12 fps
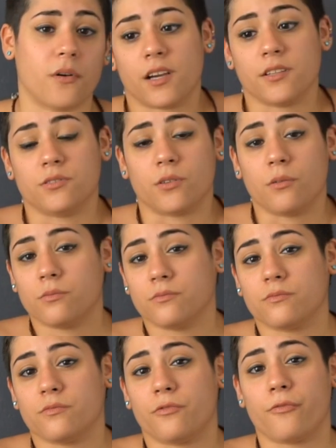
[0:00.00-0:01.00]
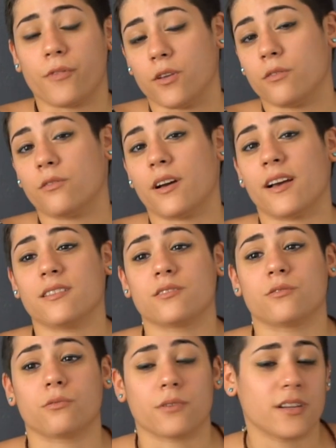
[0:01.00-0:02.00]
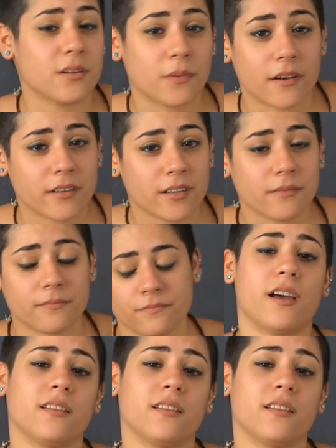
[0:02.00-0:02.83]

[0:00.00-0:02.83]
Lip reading: I don't feel as great about it.